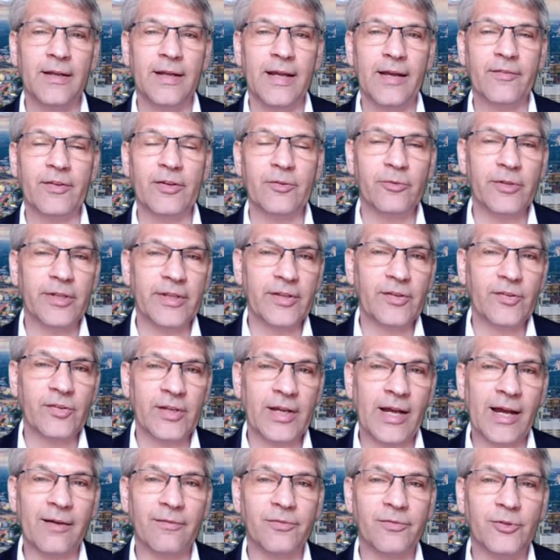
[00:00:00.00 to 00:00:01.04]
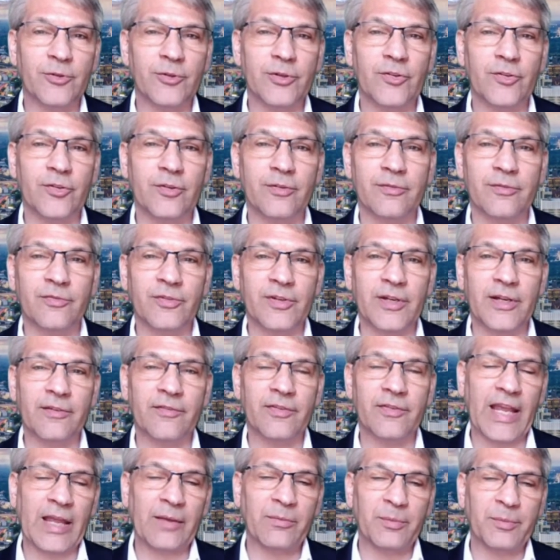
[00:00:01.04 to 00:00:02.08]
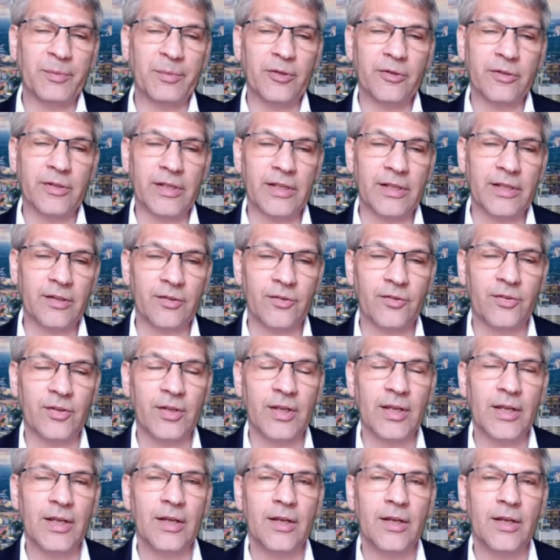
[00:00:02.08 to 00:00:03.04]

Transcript: having really this confluence of capabilities,